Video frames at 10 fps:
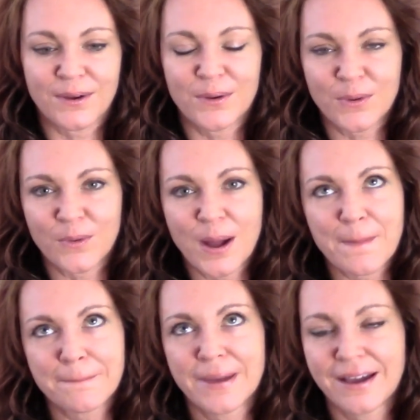Oh
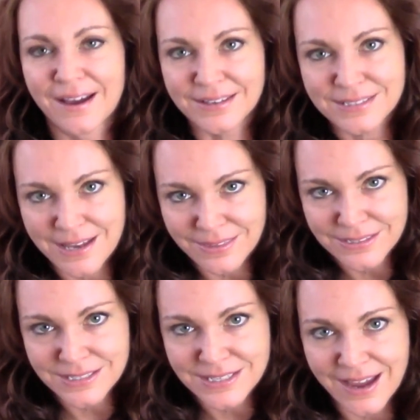my God,
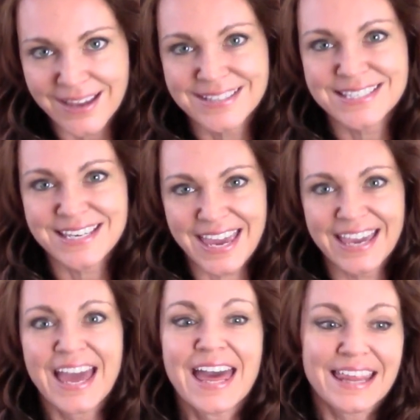Death to Diets
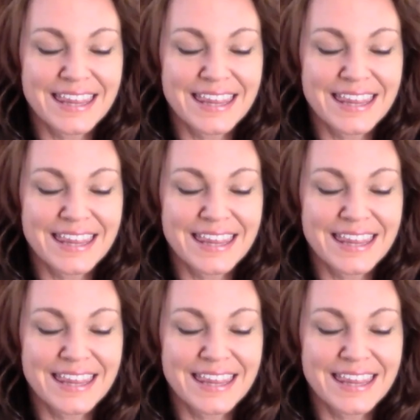cake.